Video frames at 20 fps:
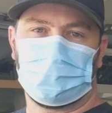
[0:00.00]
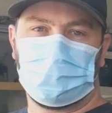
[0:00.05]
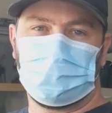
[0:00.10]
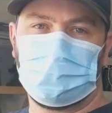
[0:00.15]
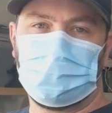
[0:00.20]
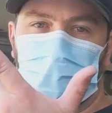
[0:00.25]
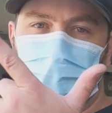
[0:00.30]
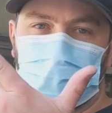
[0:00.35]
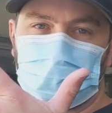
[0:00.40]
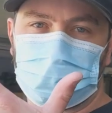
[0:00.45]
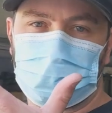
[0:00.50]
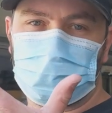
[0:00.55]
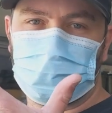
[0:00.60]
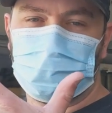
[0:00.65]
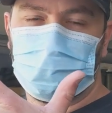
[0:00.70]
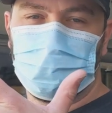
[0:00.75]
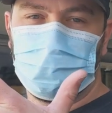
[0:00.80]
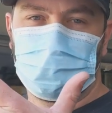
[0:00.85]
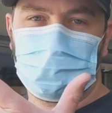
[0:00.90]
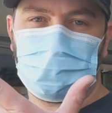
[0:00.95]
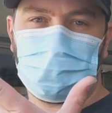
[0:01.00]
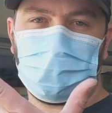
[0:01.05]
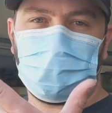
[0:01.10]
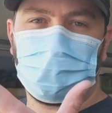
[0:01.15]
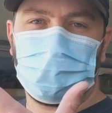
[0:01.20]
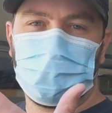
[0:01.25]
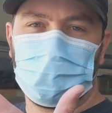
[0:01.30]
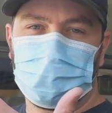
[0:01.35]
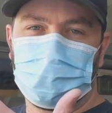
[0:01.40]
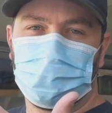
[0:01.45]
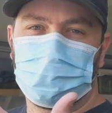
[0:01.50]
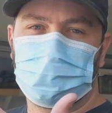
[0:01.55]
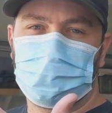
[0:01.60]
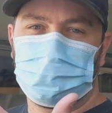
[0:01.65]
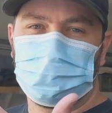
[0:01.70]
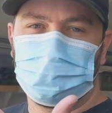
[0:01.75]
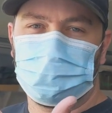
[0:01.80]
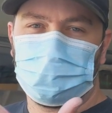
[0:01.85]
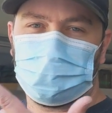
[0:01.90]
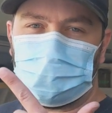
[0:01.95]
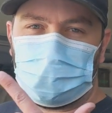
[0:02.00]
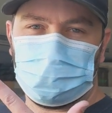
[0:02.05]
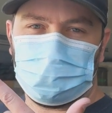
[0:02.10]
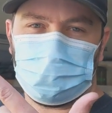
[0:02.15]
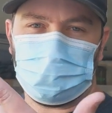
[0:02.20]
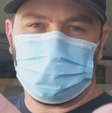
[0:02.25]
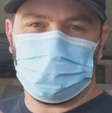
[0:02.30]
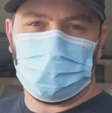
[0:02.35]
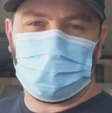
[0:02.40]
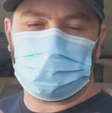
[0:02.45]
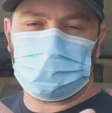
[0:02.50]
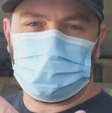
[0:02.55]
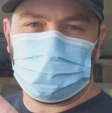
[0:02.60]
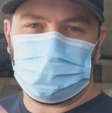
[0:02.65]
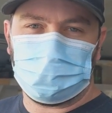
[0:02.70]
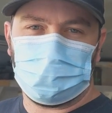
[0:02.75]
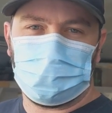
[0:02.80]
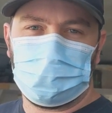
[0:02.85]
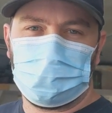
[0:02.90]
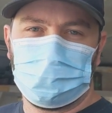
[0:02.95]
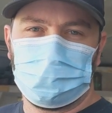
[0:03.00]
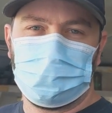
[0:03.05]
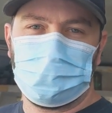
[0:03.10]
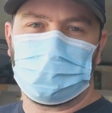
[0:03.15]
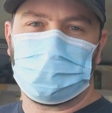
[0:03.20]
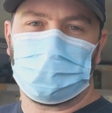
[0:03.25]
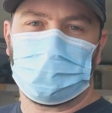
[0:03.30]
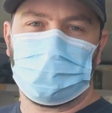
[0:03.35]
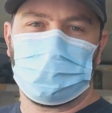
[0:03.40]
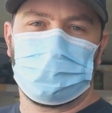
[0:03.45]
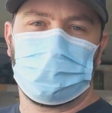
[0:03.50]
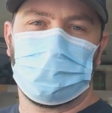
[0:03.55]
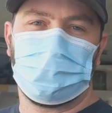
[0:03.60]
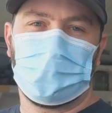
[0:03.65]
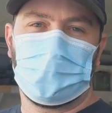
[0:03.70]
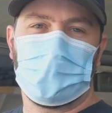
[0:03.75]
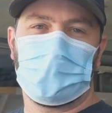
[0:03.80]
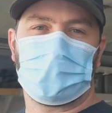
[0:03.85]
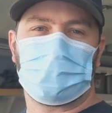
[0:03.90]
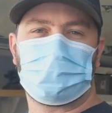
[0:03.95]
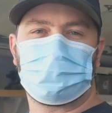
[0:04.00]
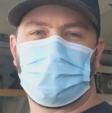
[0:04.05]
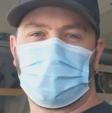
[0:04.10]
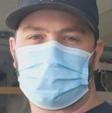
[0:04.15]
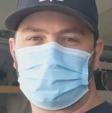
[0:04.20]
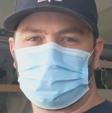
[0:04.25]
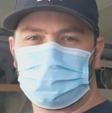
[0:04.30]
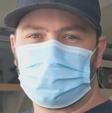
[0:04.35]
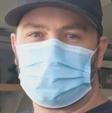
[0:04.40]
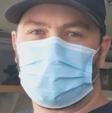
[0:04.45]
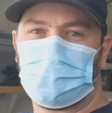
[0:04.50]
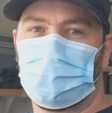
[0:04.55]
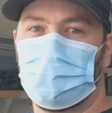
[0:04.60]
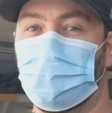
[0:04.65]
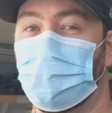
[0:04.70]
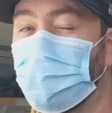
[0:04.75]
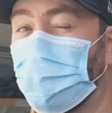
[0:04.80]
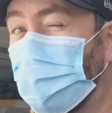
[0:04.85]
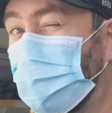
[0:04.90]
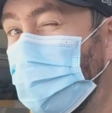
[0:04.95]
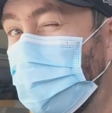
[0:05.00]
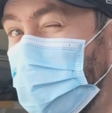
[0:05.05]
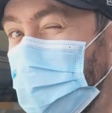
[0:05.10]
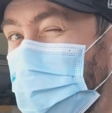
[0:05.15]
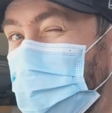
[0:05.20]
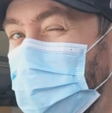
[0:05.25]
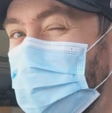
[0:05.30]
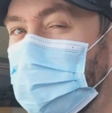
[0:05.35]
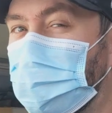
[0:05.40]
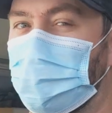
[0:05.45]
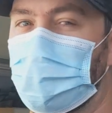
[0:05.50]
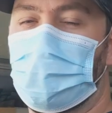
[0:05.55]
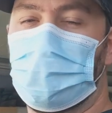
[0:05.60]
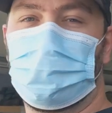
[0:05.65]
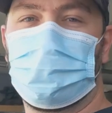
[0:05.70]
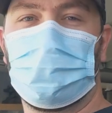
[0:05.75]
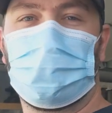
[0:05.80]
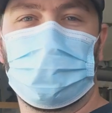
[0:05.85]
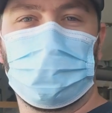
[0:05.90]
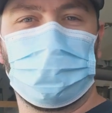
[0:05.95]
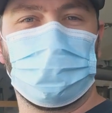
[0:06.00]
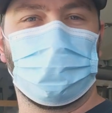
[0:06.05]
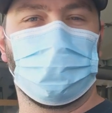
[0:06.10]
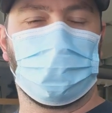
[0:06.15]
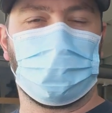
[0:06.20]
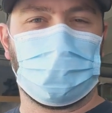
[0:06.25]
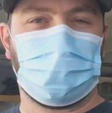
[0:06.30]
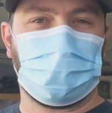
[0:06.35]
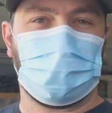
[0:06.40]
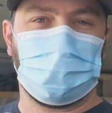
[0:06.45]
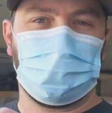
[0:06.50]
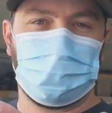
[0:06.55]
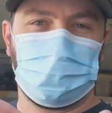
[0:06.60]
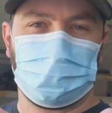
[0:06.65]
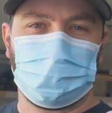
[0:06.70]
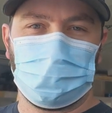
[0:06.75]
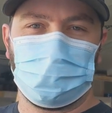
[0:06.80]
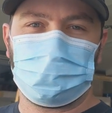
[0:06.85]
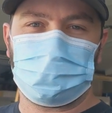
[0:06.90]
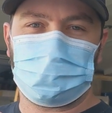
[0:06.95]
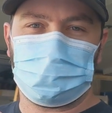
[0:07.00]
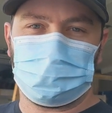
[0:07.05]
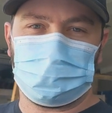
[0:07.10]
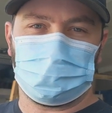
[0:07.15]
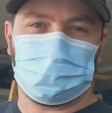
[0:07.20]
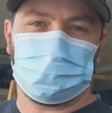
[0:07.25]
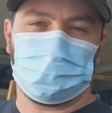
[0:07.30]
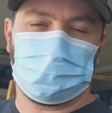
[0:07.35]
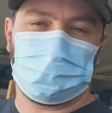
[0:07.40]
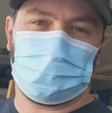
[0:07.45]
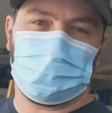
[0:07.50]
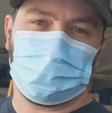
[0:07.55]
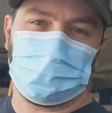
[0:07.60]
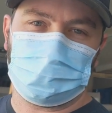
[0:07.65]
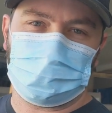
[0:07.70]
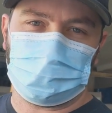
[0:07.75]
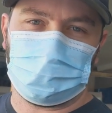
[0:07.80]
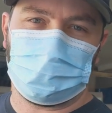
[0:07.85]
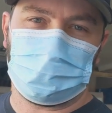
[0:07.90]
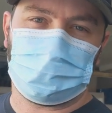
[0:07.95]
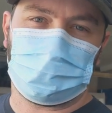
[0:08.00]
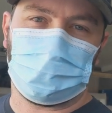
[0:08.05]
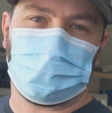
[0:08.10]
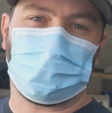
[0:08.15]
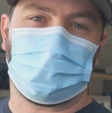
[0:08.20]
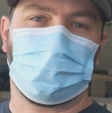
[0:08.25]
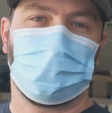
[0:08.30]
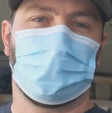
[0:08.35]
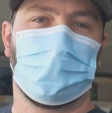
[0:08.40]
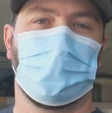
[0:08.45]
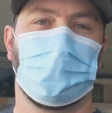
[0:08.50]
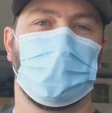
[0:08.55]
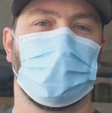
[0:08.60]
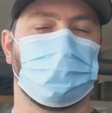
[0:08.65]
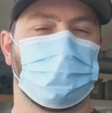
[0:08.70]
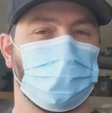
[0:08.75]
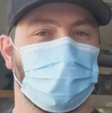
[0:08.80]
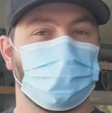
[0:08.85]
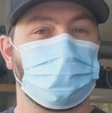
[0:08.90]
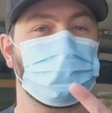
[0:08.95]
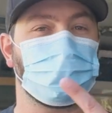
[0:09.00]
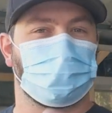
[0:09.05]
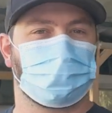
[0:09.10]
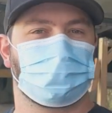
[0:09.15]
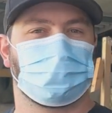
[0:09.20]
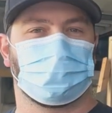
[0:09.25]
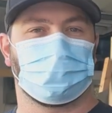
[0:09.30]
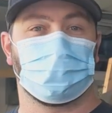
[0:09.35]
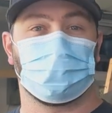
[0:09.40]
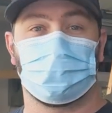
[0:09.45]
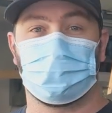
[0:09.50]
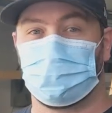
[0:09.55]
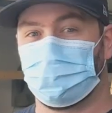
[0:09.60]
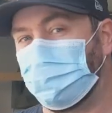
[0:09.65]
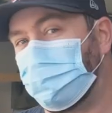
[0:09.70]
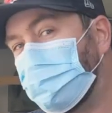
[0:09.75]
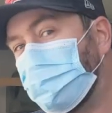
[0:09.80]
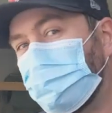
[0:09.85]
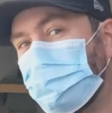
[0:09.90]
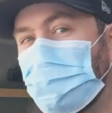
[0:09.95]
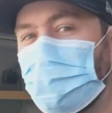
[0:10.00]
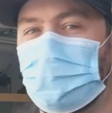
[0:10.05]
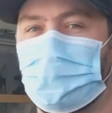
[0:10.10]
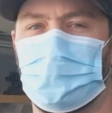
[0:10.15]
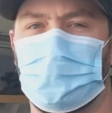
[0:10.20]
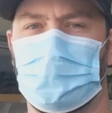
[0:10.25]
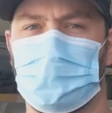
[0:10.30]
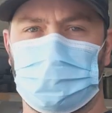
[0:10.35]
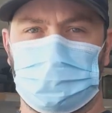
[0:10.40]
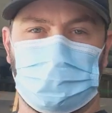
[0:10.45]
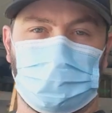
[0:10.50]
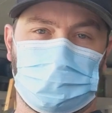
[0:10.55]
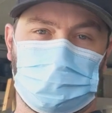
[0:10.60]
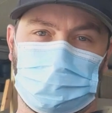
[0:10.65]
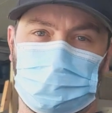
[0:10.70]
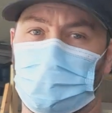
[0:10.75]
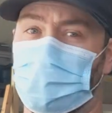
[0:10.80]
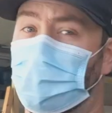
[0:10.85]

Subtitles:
Yes, and it's highly negotiable. If you watch this video, you can give me special code WINK, and we can do highly negotiable deals on Stellar. If you haven't watched this video and you don't give me special